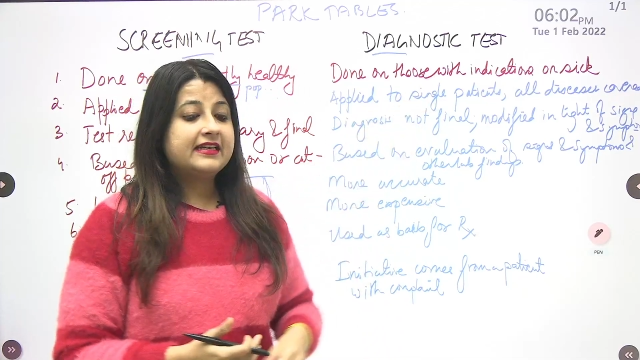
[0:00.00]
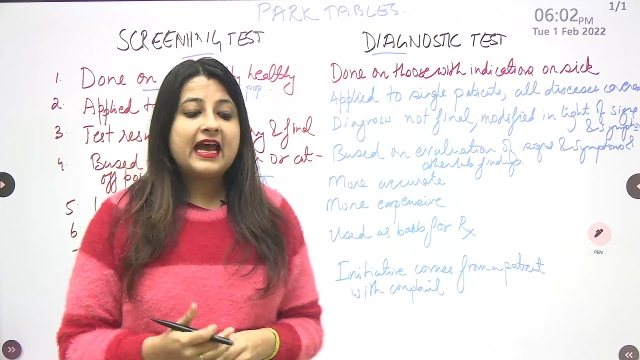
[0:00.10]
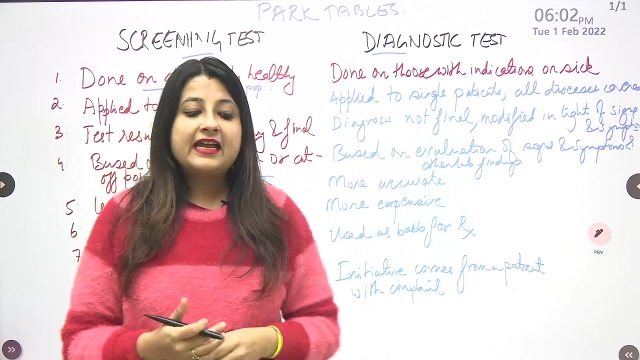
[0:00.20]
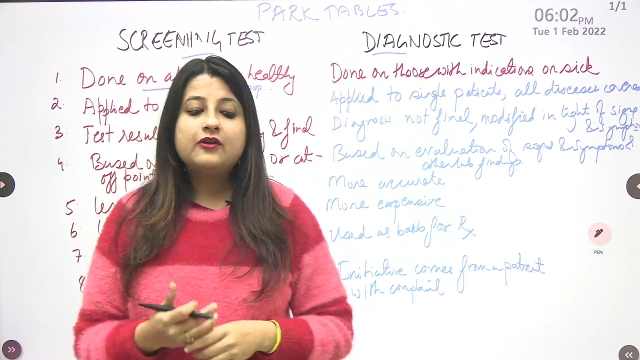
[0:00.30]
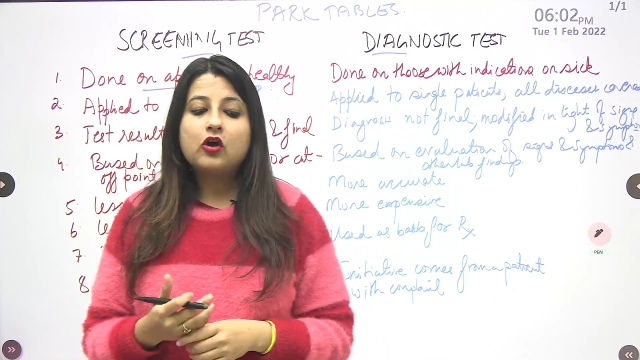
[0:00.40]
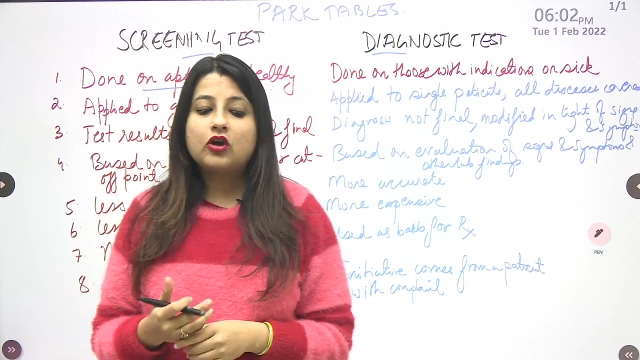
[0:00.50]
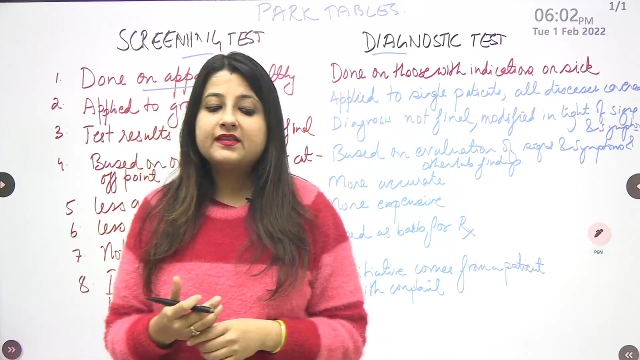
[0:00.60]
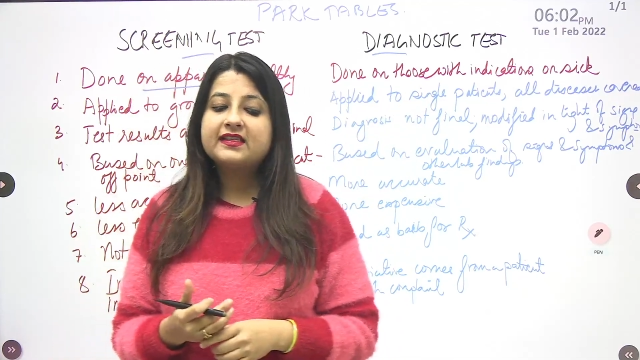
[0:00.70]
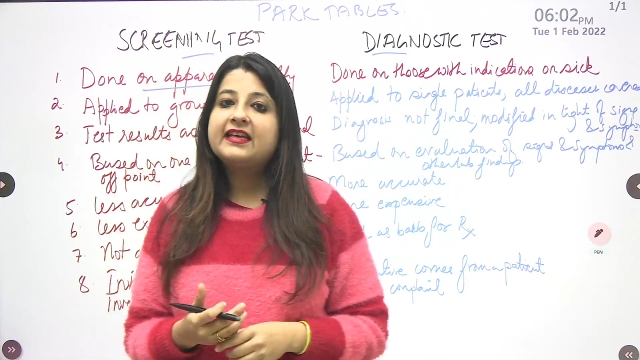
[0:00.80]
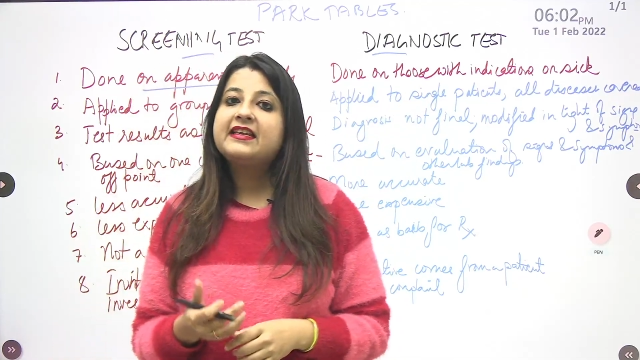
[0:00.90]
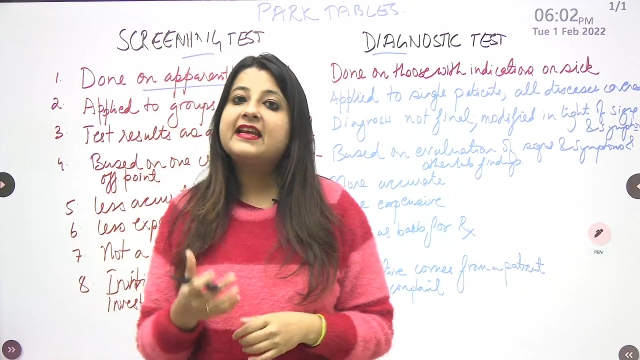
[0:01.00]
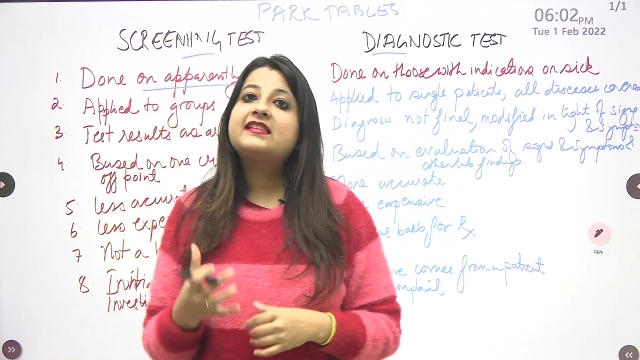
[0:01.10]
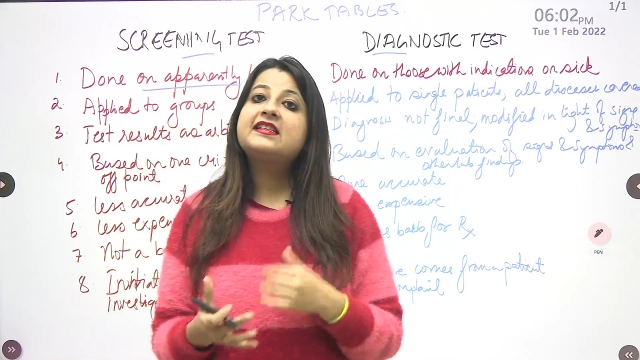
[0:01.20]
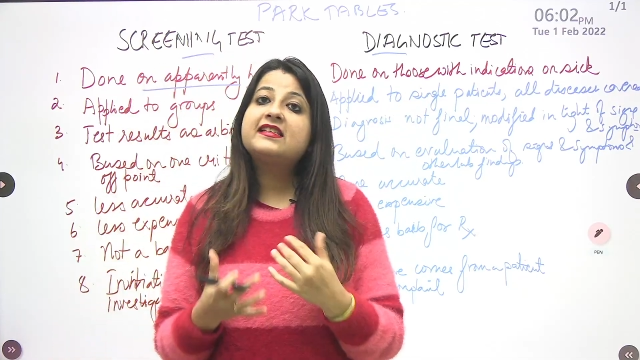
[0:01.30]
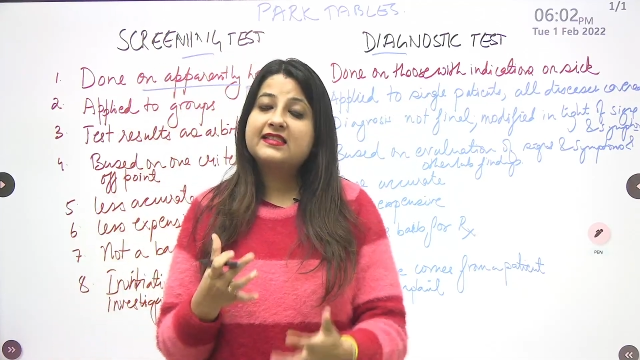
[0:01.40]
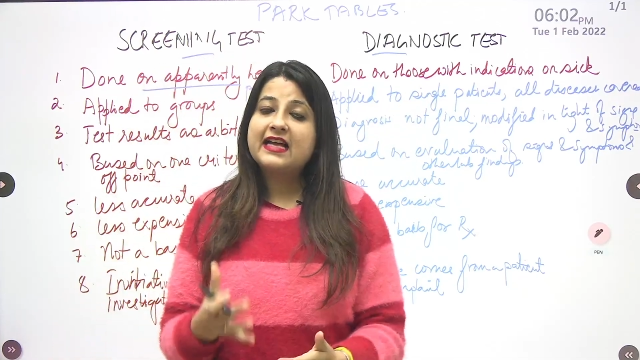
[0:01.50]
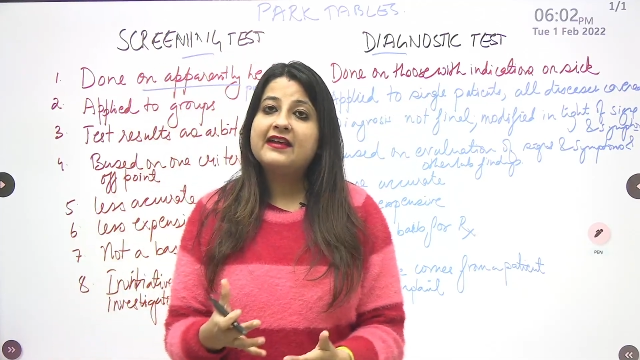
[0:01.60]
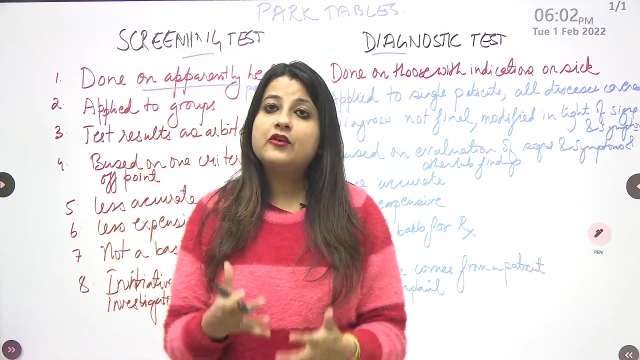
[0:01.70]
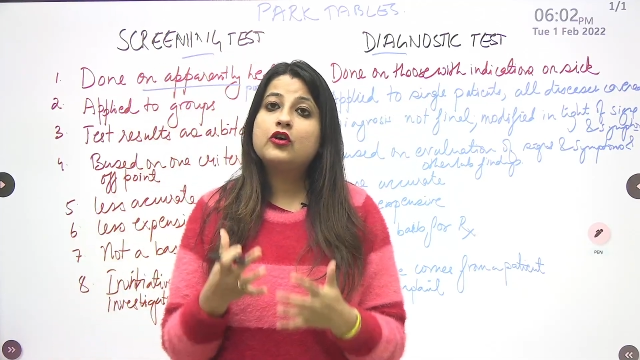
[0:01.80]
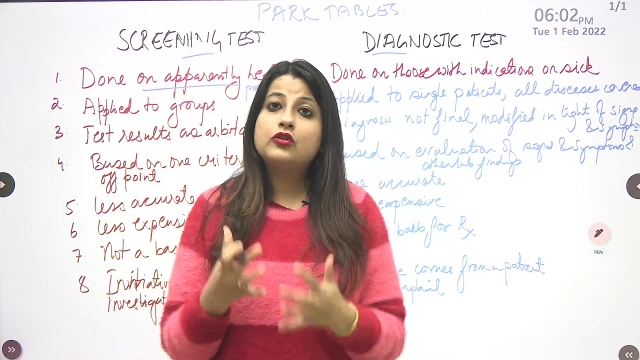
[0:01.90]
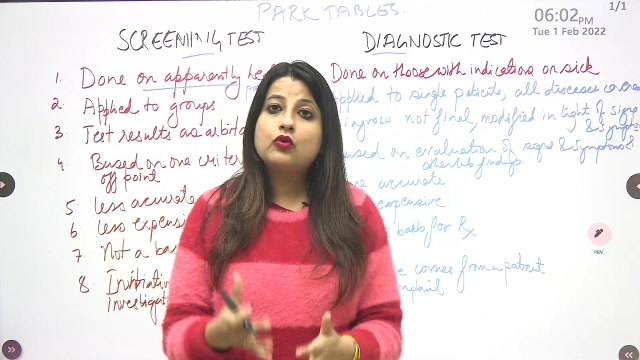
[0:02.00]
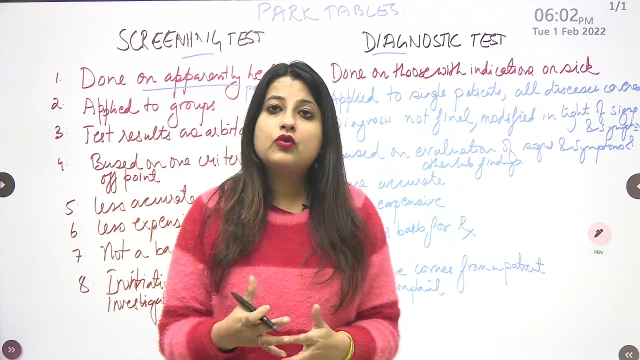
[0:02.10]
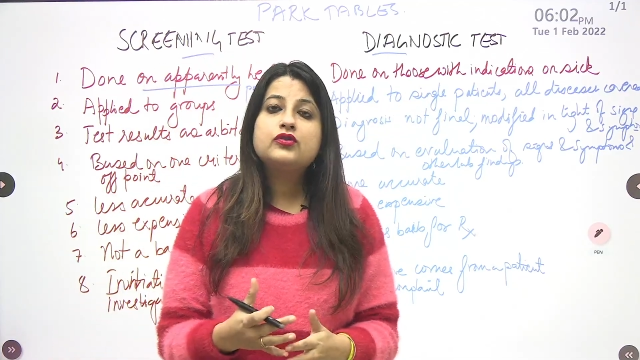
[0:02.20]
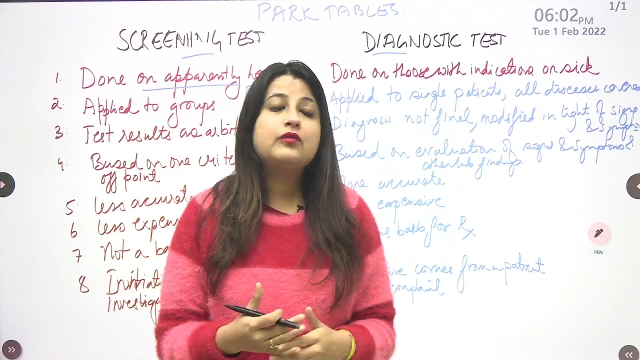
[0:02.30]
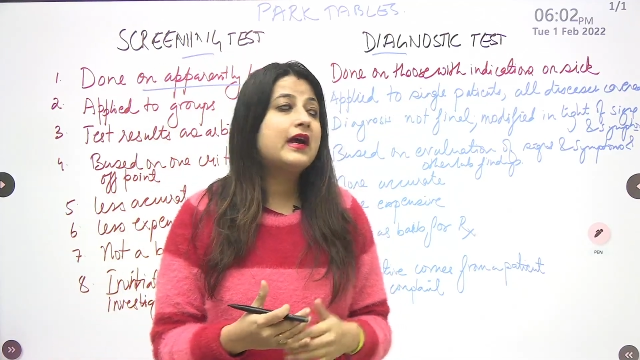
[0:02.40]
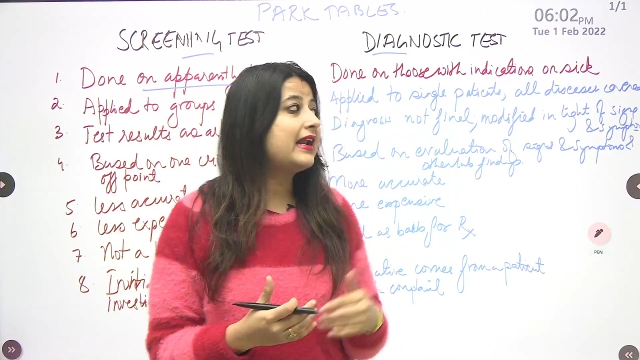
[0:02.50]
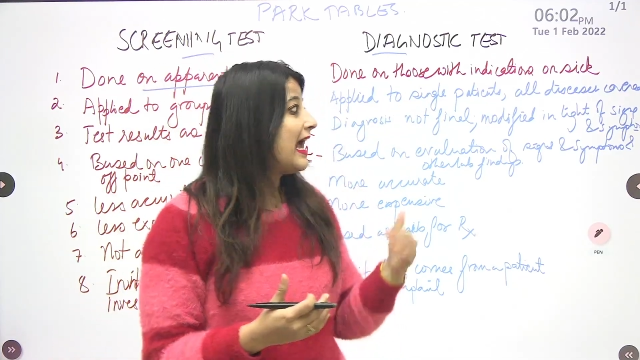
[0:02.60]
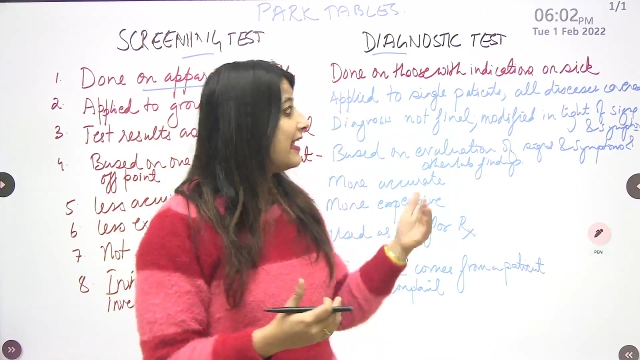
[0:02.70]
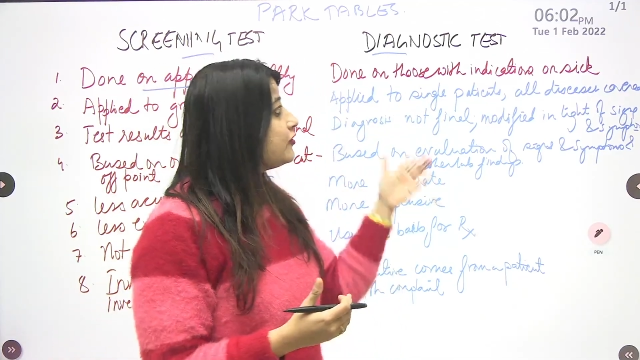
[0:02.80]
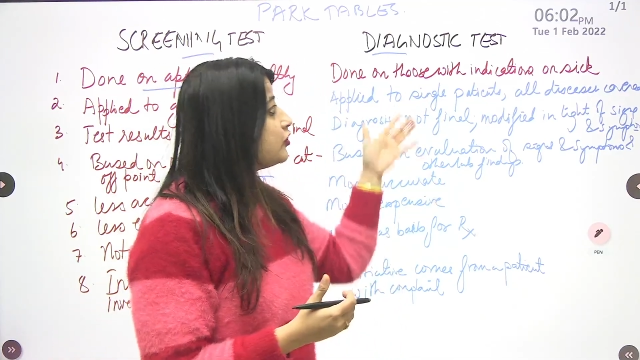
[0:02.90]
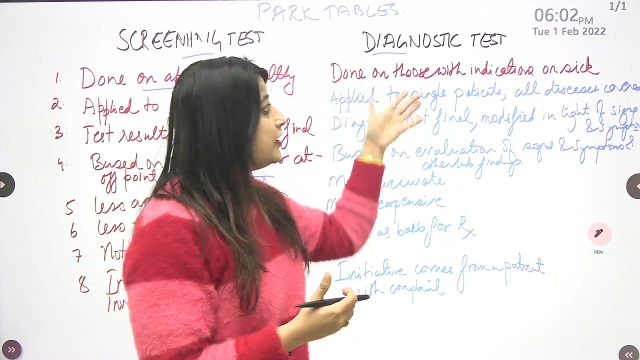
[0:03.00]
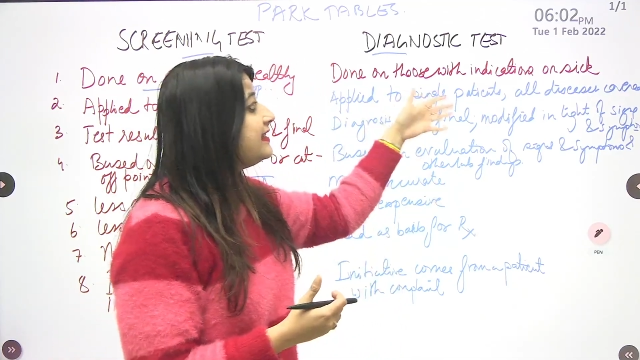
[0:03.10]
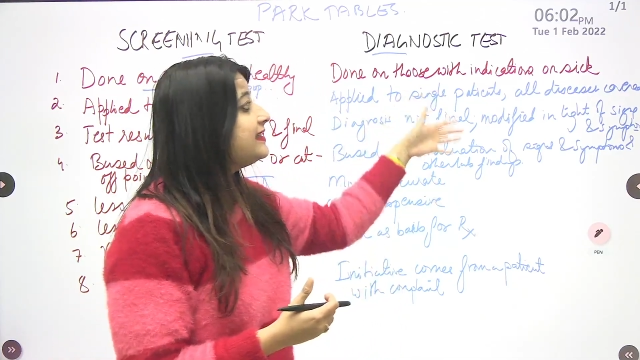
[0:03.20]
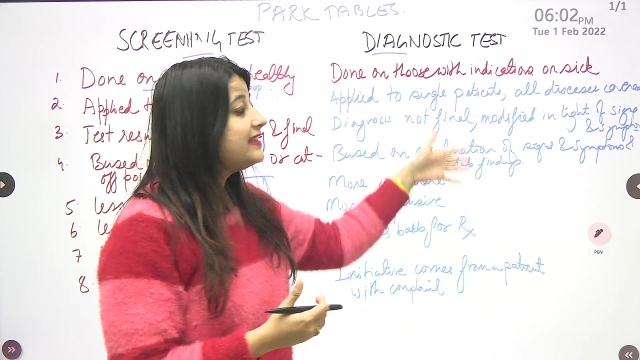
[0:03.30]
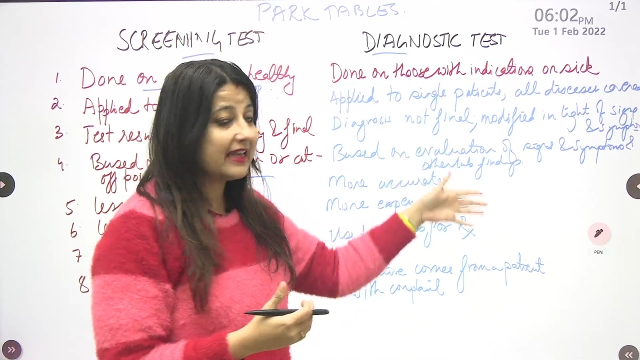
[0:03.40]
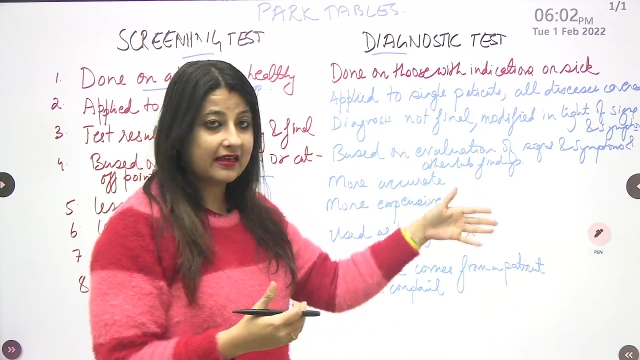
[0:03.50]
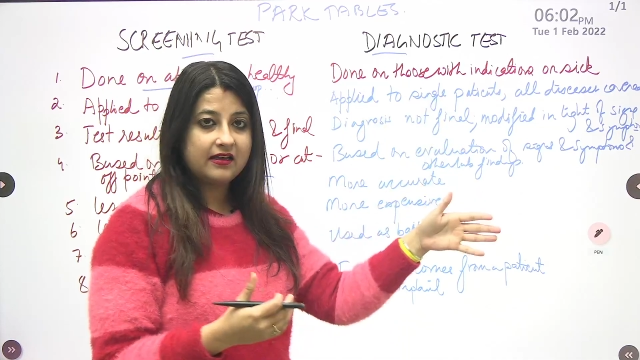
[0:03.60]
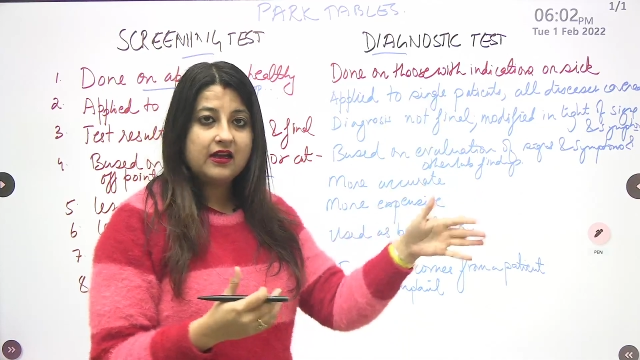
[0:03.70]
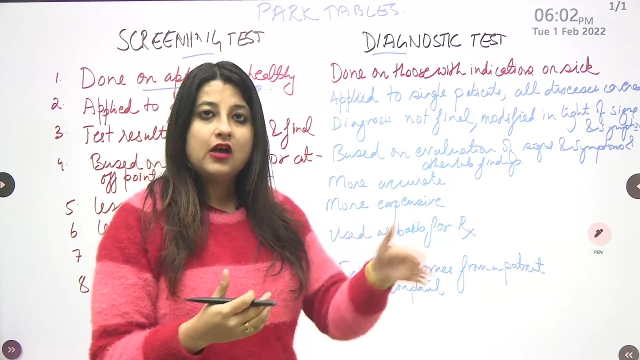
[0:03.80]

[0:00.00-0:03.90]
diagnostic test is done on those who are actually sick,